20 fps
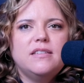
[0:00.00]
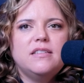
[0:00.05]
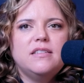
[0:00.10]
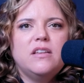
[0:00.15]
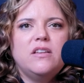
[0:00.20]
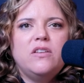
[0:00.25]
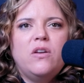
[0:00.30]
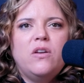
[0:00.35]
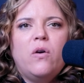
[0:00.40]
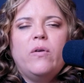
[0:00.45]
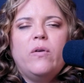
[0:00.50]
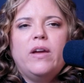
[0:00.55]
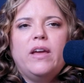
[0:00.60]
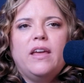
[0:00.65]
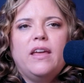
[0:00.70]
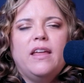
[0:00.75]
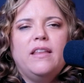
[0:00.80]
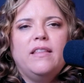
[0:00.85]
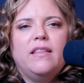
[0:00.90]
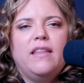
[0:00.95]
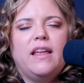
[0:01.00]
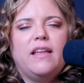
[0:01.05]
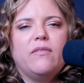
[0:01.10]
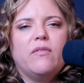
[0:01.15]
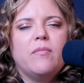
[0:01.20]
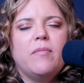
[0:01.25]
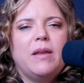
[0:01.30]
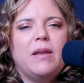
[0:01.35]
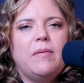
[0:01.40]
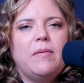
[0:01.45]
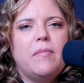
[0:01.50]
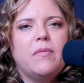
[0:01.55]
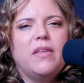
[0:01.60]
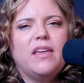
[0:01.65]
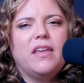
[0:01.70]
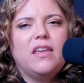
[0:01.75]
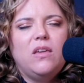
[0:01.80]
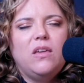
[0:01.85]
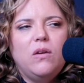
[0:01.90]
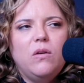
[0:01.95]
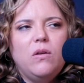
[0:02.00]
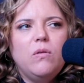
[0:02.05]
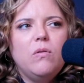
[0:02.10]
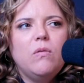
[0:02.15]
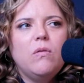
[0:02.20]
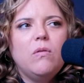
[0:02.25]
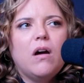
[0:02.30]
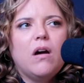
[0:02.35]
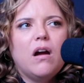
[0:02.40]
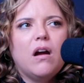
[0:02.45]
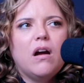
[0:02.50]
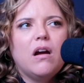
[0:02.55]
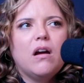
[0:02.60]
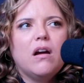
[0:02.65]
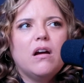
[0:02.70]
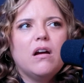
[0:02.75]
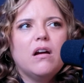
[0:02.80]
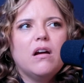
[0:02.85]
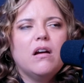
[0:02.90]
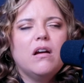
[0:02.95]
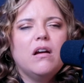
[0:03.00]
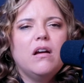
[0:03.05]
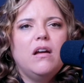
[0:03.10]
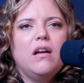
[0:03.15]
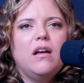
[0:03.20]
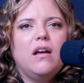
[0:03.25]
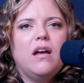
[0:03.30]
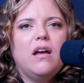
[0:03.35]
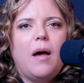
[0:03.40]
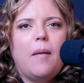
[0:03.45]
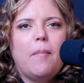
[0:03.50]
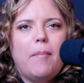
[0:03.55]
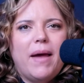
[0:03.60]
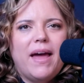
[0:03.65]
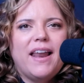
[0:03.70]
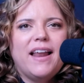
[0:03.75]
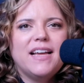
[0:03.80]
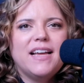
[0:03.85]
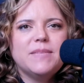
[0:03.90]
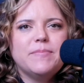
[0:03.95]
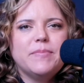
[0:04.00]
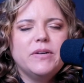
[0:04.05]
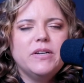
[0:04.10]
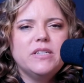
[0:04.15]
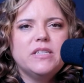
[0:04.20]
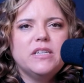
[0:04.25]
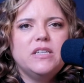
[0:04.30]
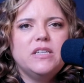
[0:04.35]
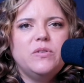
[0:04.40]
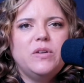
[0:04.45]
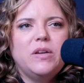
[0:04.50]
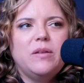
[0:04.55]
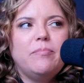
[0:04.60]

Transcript: and knowing and like reminding people like, you are a badass person doing